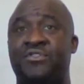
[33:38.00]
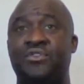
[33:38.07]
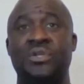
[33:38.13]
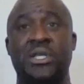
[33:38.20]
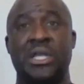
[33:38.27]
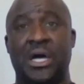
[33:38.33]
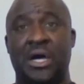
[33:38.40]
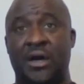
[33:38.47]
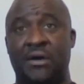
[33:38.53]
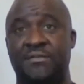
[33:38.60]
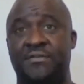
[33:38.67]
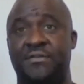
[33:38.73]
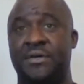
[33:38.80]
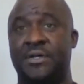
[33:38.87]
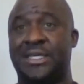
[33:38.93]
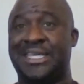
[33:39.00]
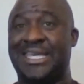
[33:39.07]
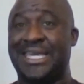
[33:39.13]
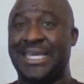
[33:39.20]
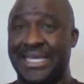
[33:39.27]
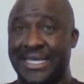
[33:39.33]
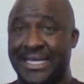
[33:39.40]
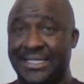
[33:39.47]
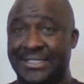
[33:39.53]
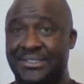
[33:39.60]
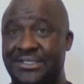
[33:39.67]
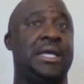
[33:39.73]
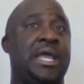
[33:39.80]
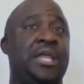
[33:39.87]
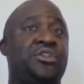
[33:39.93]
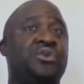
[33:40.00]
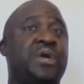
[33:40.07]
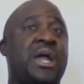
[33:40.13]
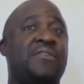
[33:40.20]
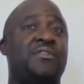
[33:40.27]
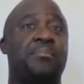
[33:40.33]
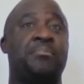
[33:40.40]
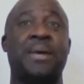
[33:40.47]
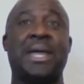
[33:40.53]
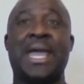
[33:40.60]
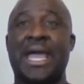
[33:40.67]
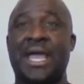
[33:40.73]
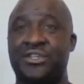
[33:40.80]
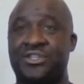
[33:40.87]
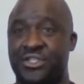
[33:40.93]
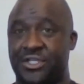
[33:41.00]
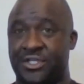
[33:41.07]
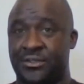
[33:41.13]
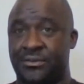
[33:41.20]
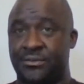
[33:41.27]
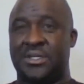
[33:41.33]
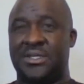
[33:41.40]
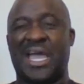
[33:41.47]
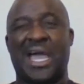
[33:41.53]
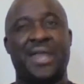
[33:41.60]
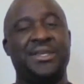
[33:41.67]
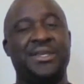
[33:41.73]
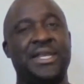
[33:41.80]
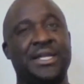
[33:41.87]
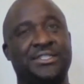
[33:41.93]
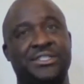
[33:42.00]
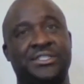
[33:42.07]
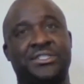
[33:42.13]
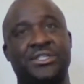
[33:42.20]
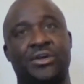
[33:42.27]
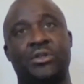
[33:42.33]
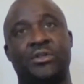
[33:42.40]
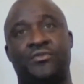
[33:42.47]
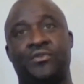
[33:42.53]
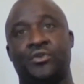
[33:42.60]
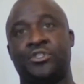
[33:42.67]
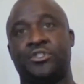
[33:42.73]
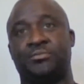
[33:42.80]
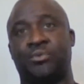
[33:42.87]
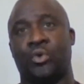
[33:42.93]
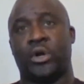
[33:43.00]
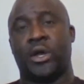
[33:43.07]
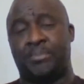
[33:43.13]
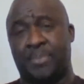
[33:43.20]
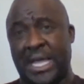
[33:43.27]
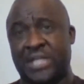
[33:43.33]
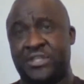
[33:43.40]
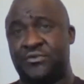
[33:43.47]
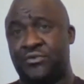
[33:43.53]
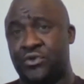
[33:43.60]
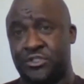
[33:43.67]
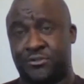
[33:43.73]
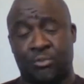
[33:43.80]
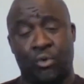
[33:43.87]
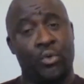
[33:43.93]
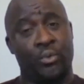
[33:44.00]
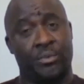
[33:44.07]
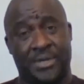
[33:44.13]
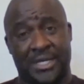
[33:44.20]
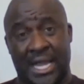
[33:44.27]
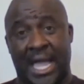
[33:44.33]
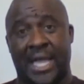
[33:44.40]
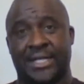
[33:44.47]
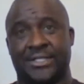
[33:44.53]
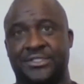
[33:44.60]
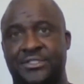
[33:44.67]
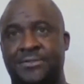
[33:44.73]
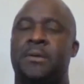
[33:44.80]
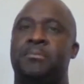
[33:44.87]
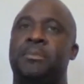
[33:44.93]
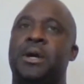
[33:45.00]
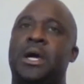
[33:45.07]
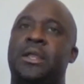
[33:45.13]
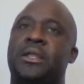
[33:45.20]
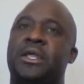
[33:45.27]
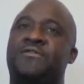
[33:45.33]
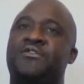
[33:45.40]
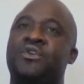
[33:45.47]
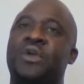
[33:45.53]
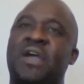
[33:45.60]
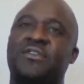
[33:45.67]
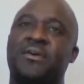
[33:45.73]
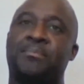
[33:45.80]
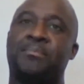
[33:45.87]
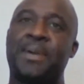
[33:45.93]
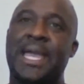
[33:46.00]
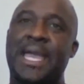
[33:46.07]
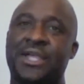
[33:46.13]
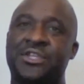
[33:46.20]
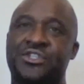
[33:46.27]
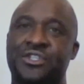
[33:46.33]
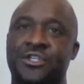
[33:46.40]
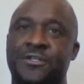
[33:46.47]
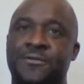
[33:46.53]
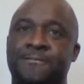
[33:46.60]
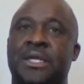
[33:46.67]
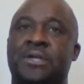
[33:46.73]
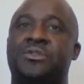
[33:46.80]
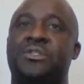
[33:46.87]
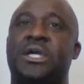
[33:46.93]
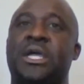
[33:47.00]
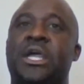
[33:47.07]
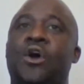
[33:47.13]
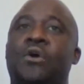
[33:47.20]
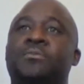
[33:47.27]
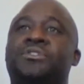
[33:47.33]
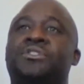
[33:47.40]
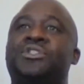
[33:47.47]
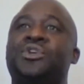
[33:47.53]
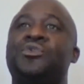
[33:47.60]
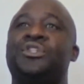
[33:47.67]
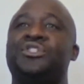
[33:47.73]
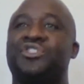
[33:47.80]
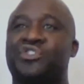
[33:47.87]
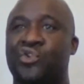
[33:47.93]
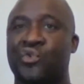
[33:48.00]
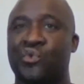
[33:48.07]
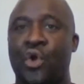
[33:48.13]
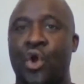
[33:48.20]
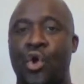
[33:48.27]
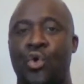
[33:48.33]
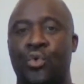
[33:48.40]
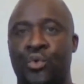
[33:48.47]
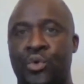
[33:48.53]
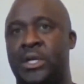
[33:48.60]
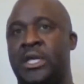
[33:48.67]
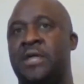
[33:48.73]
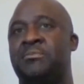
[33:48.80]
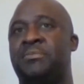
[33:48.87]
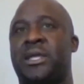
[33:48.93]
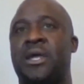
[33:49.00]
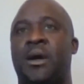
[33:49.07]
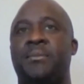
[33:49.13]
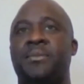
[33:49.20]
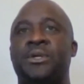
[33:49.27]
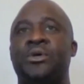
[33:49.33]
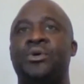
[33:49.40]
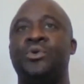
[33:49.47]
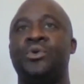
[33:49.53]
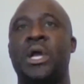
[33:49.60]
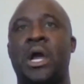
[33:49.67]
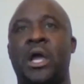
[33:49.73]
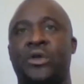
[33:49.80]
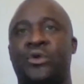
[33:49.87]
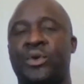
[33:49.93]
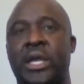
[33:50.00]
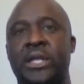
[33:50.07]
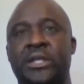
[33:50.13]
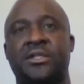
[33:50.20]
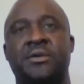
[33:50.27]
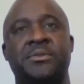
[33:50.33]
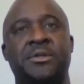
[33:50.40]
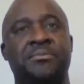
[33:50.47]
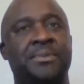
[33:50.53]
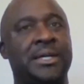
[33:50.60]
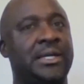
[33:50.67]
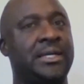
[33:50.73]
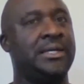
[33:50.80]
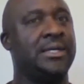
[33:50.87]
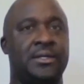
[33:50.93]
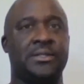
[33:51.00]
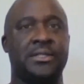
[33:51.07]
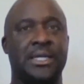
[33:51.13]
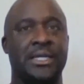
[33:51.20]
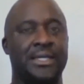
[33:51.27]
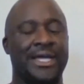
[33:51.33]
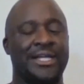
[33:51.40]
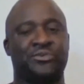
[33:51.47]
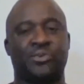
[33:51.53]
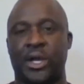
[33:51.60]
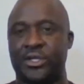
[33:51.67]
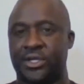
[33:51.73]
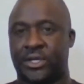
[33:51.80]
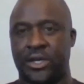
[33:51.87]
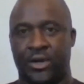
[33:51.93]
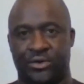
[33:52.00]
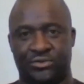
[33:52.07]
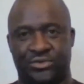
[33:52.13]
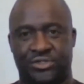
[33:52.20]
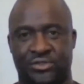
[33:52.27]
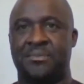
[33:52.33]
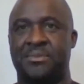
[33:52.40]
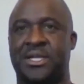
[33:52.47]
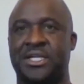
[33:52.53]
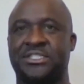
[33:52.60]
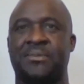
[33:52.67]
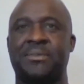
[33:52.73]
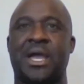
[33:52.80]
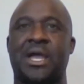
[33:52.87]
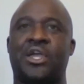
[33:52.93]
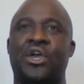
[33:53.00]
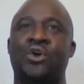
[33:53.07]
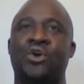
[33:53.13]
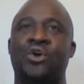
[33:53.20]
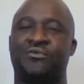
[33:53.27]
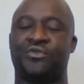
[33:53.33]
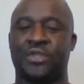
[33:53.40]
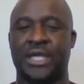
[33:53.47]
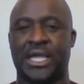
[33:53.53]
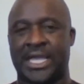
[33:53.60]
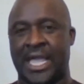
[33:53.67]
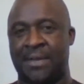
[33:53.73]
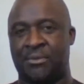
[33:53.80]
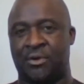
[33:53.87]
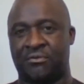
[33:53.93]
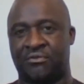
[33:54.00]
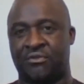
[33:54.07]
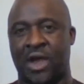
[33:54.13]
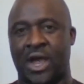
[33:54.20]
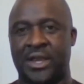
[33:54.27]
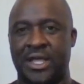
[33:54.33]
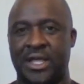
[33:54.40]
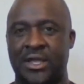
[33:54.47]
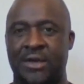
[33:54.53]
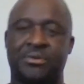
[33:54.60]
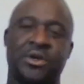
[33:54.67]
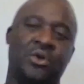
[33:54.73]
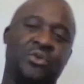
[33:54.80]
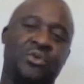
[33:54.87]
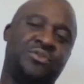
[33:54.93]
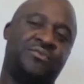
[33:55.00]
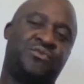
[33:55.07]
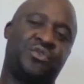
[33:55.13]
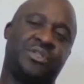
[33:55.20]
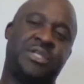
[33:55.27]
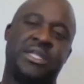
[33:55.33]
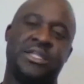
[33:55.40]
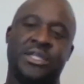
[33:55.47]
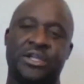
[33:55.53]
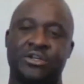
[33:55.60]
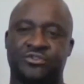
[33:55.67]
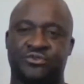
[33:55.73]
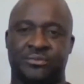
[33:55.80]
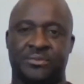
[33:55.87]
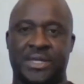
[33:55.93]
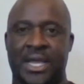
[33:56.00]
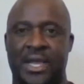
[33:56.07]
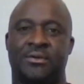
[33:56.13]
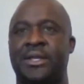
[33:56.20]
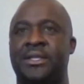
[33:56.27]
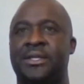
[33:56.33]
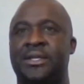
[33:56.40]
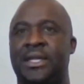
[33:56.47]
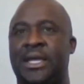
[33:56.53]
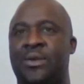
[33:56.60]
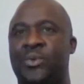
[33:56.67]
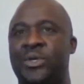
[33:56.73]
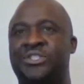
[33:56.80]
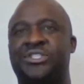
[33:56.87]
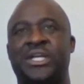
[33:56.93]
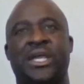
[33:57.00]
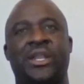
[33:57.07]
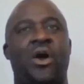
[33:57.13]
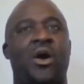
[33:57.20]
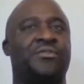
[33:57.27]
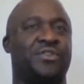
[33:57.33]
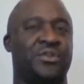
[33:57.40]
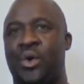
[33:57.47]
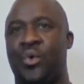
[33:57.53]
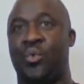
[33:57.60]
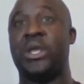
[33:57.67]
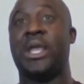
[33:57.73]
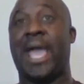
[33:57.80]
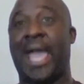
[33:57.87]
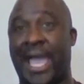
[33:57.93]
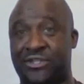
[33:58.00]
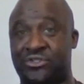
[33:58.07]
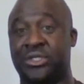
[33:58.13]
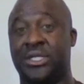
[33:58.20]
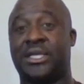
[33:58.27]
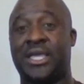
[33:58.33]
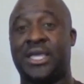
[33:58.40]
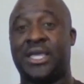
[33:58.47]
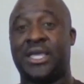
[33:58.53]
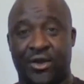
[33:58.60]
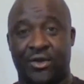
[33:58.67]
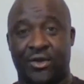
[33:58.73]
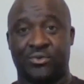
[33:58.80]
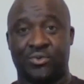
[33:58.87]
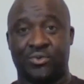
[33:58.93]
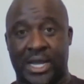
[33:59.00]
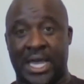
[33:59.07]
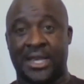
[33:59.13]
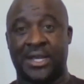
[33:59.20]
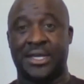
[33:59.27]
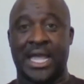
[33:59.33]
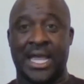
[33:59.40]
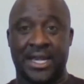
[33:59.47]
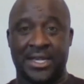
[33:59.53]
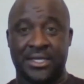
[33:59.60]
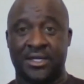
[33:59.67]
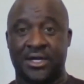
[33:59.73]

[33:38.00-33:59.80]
you love kids and you have a passion, not necessarily for the sport, a passion for the sport would be nice, but if you have a passion to help students grow and becoming who God created them to be, then that's why you coach. Because I'm not coaching for that game on Friday. I'm coaching for 10 years from now. And we say it often. We actually care what kind of daddy and